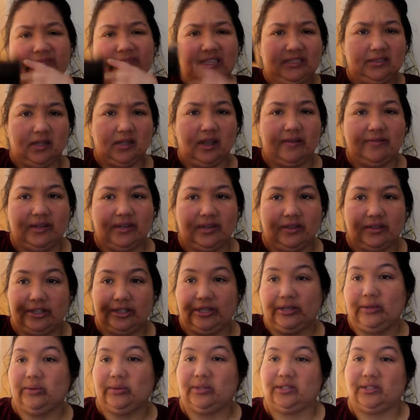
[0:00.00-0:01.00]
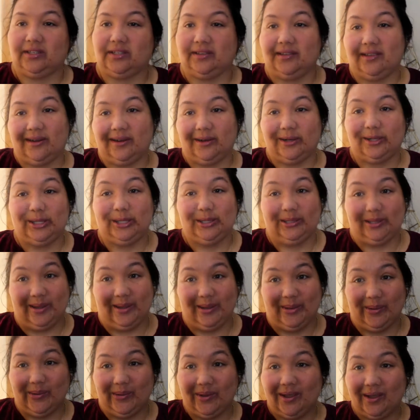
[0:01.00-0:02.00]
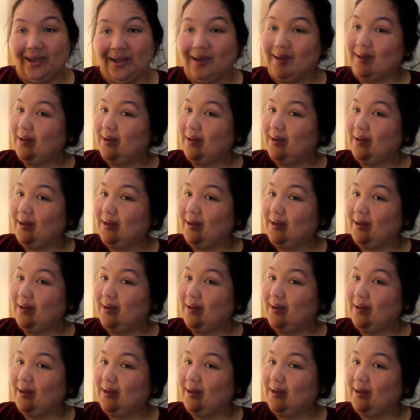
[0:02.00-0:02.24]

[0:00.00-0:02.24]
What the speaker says: I still have another use in there, so